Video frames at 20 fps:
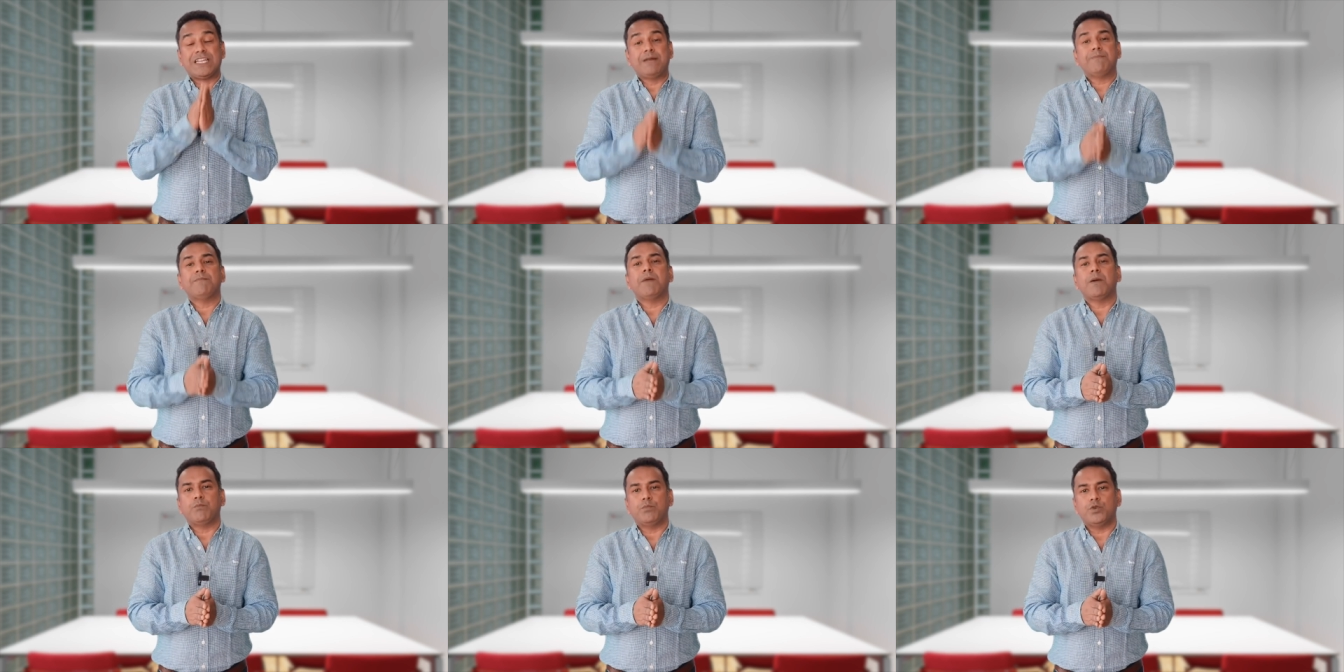
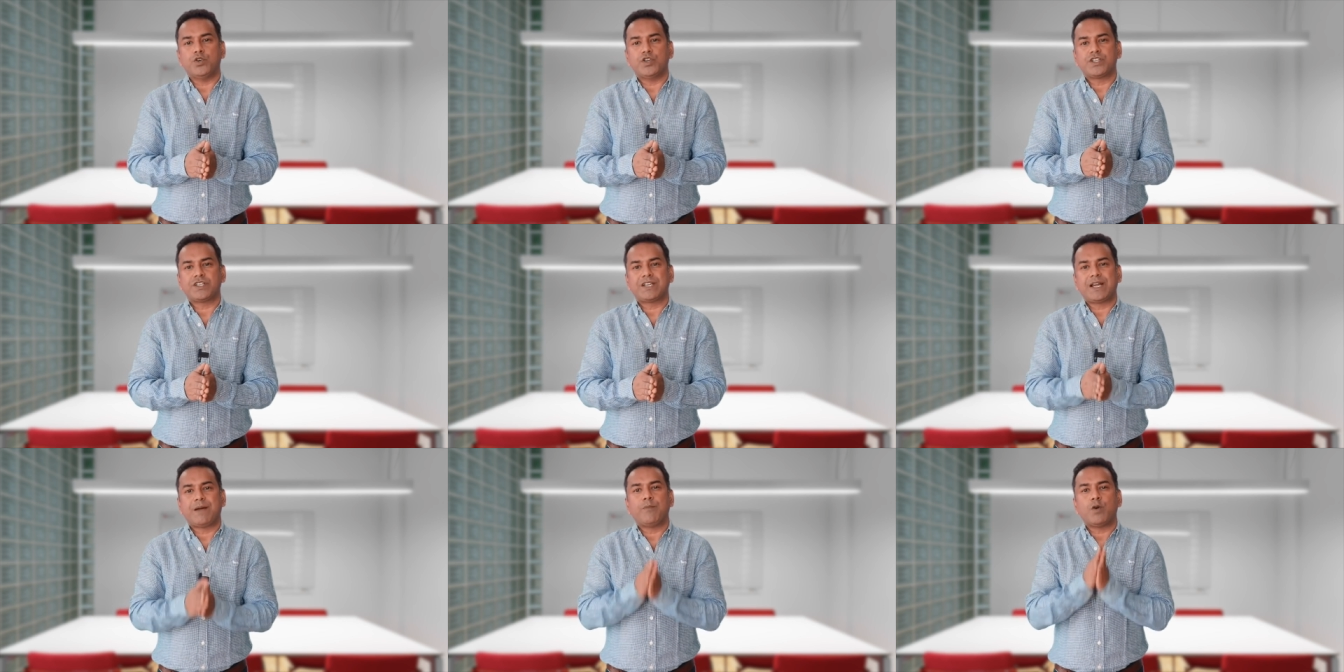team
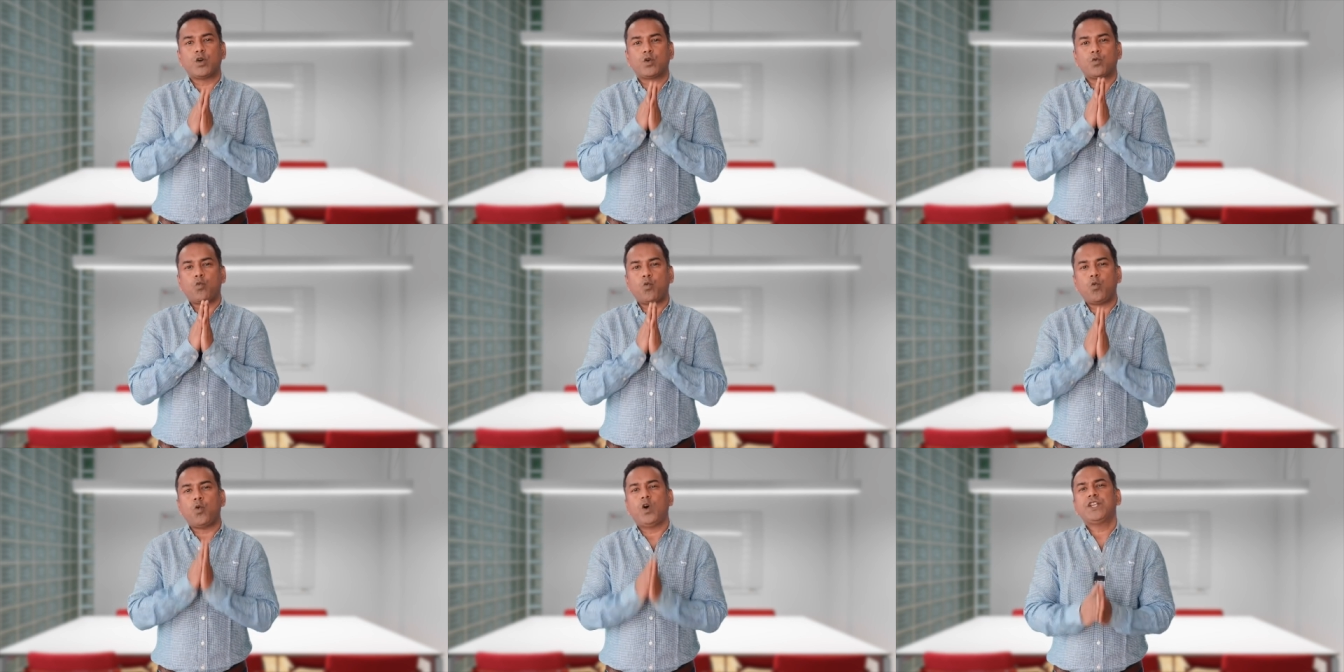members about
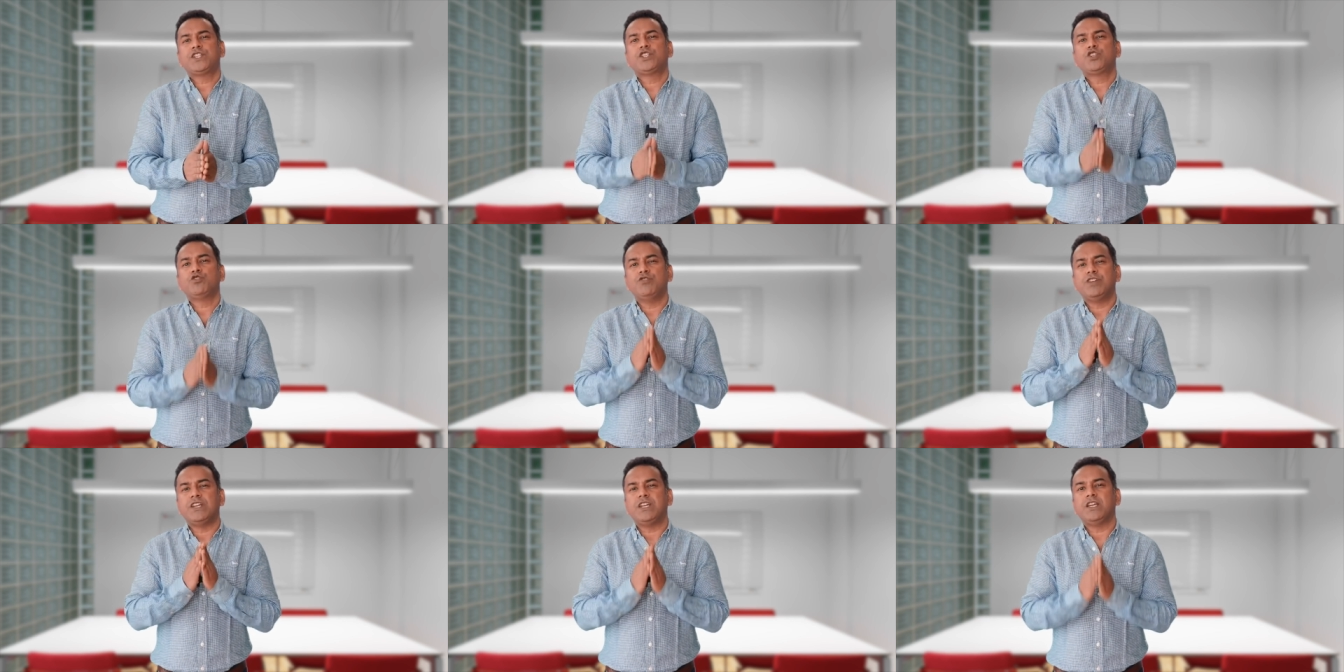
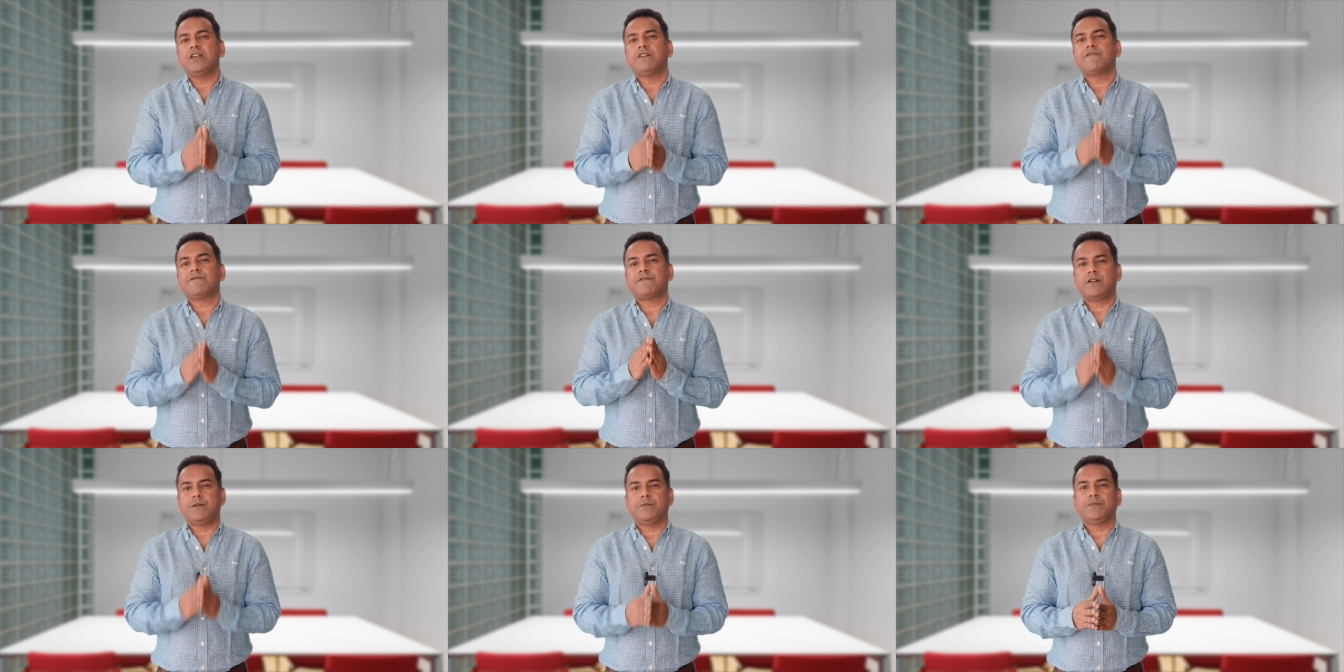what you need
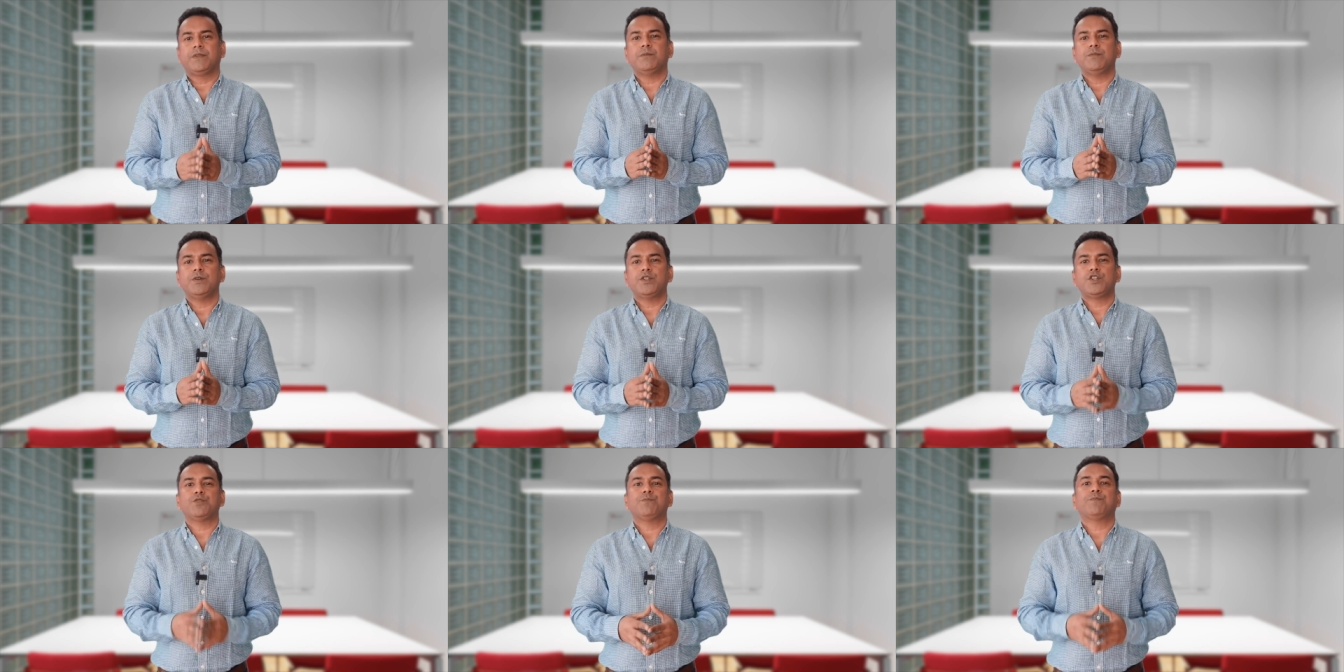from
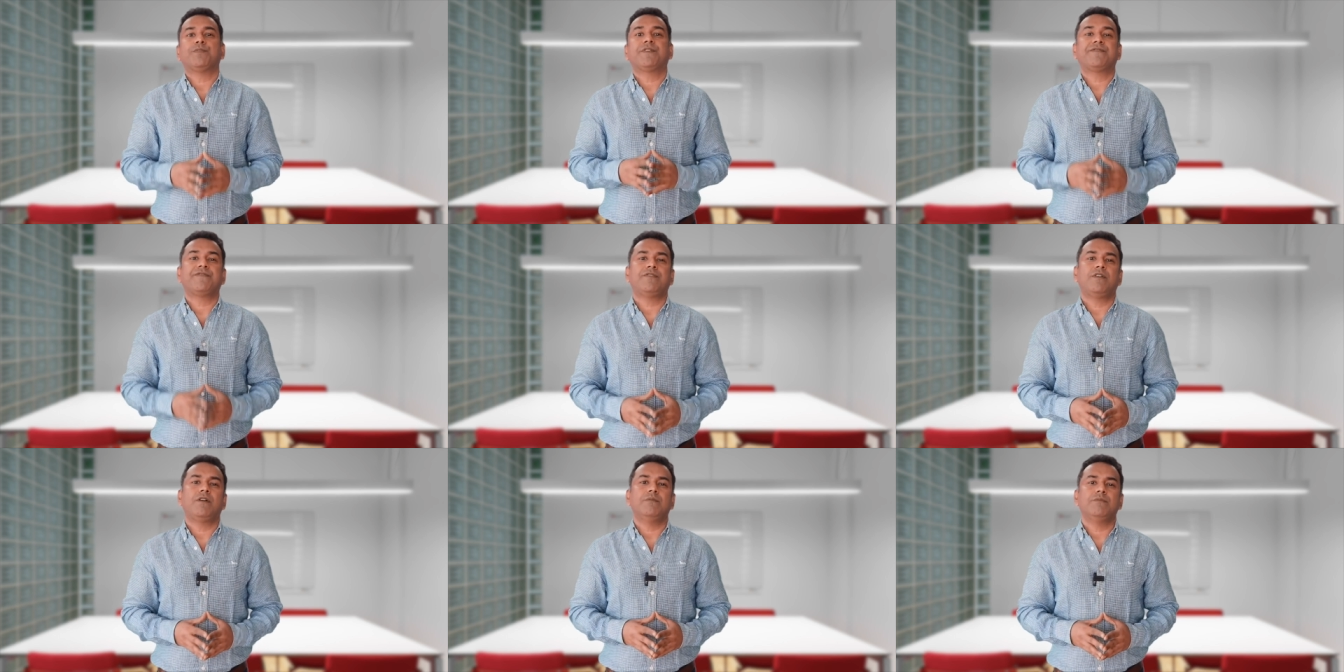them to
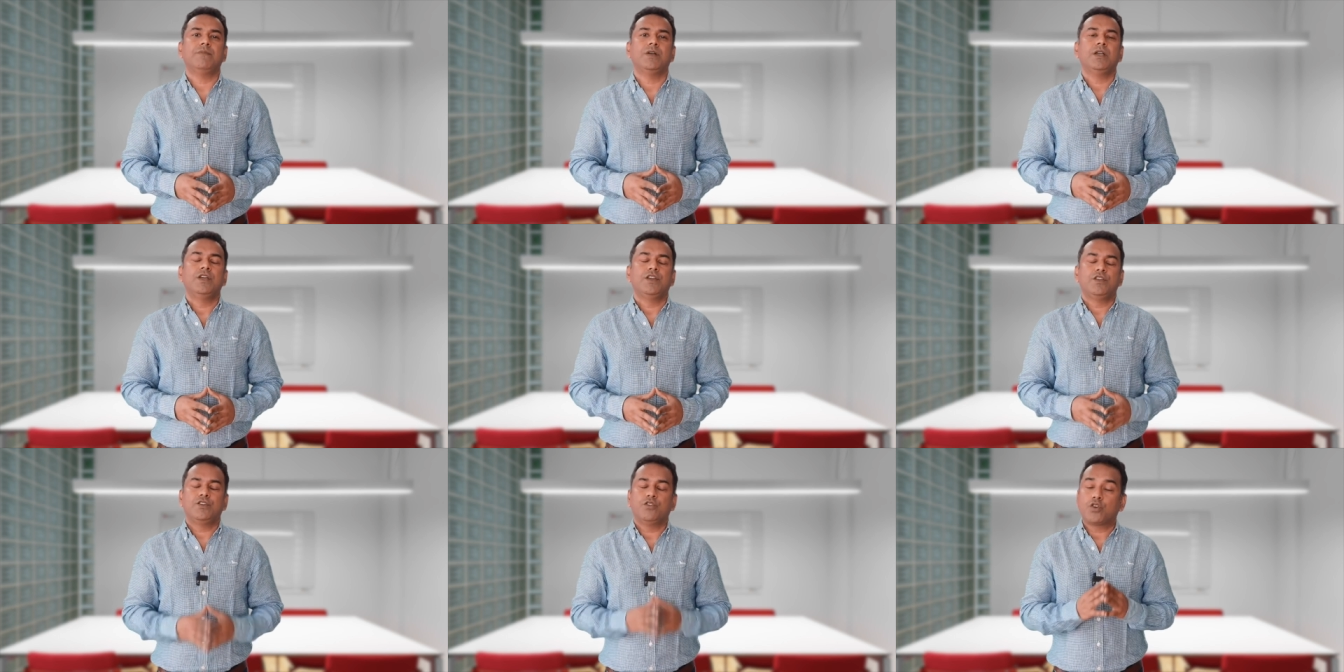perform
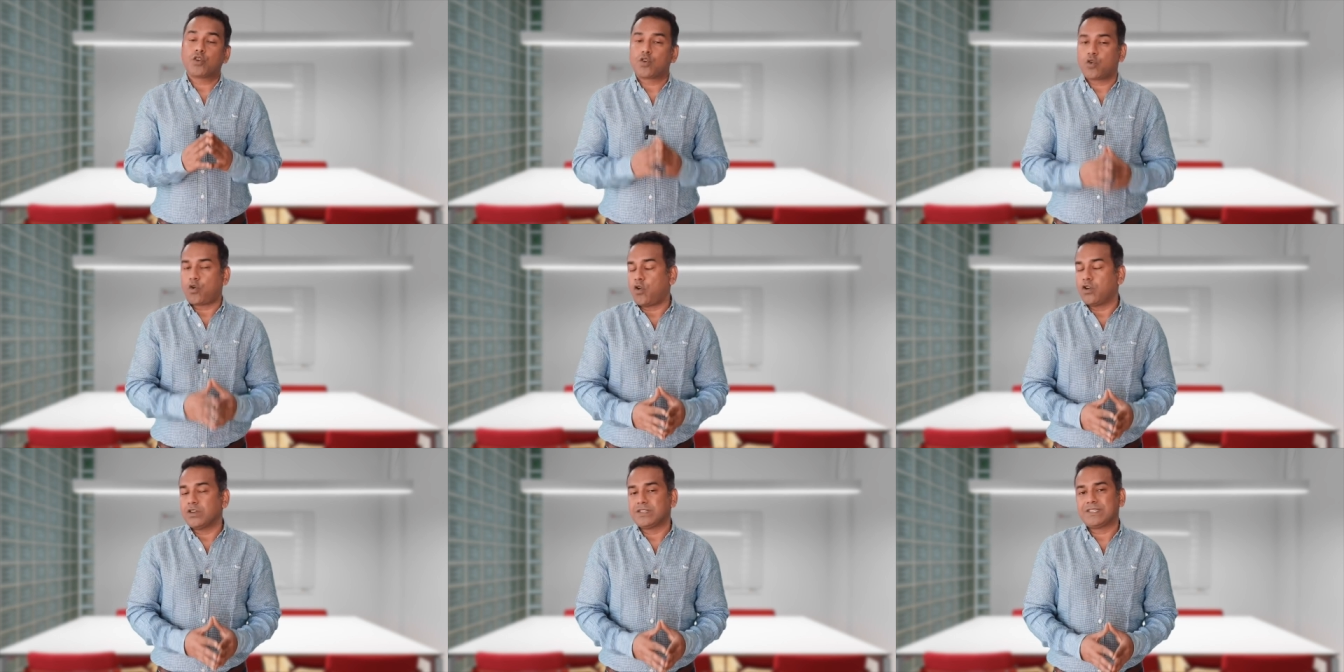your
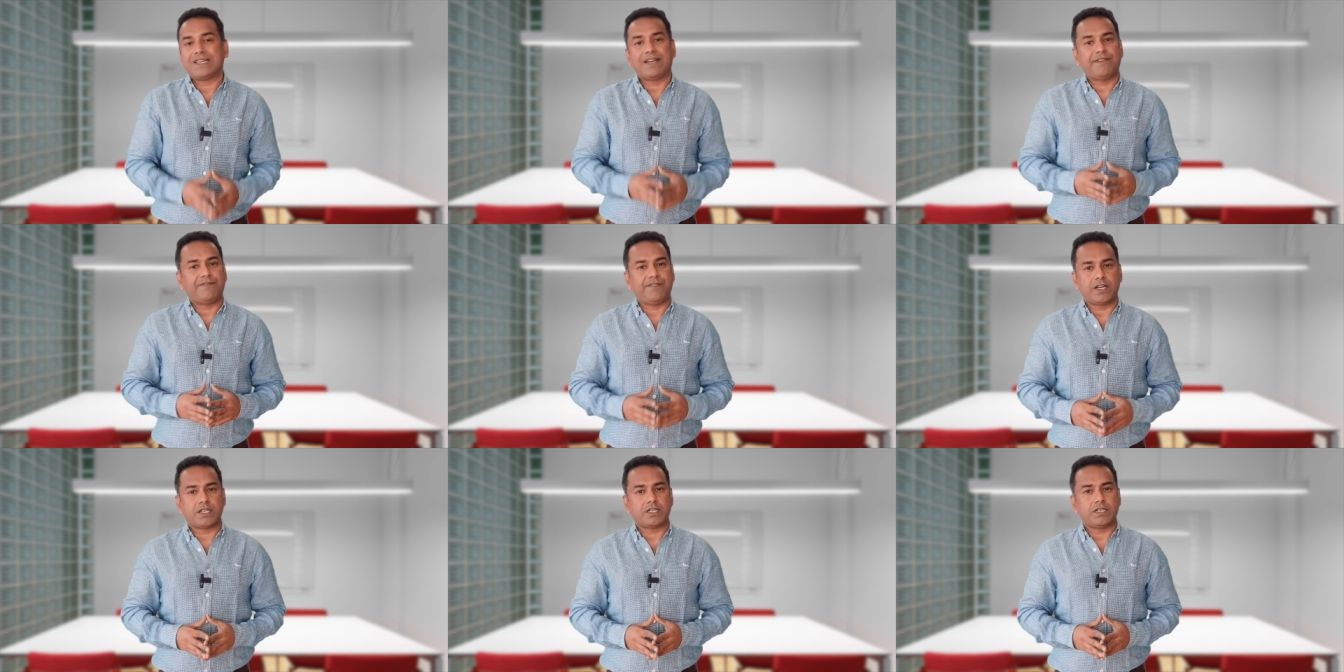roles
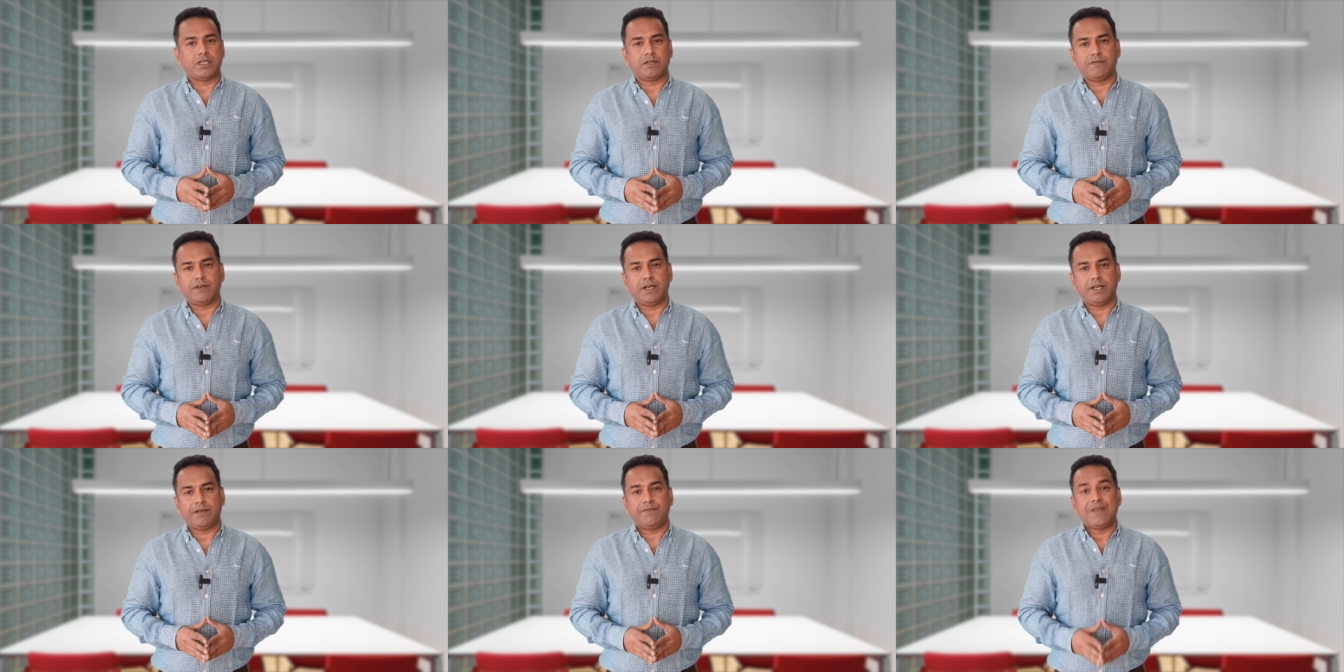
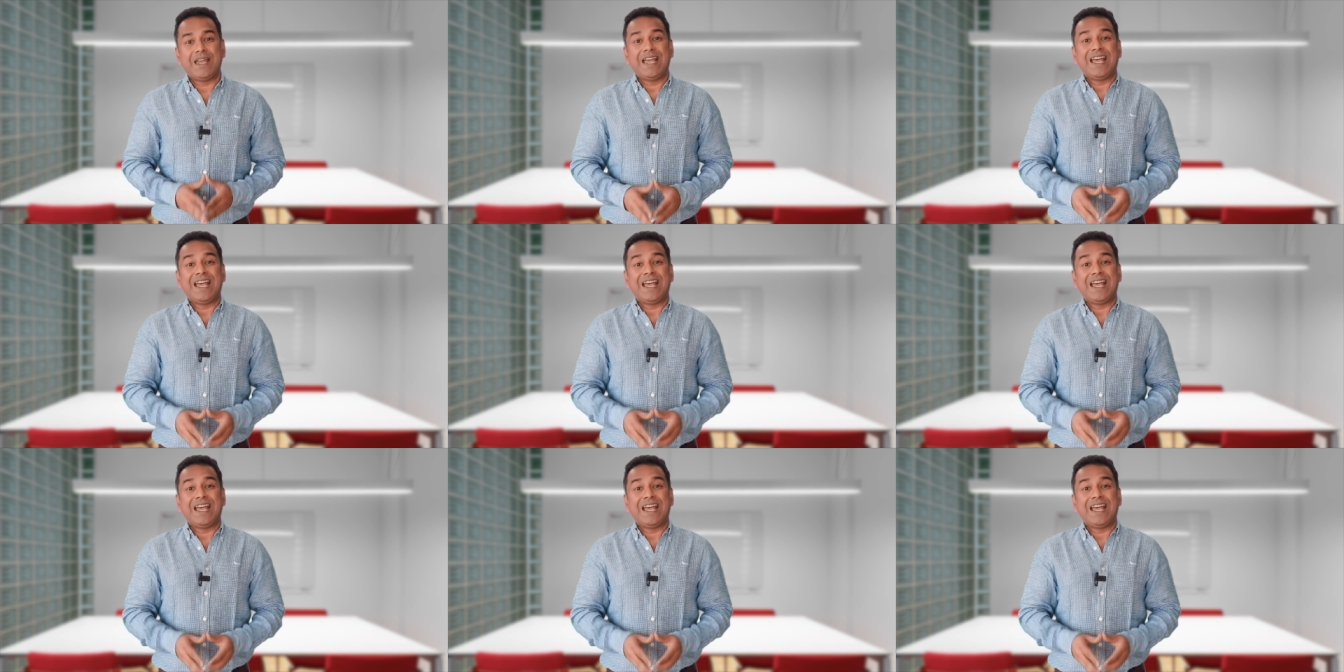effectively.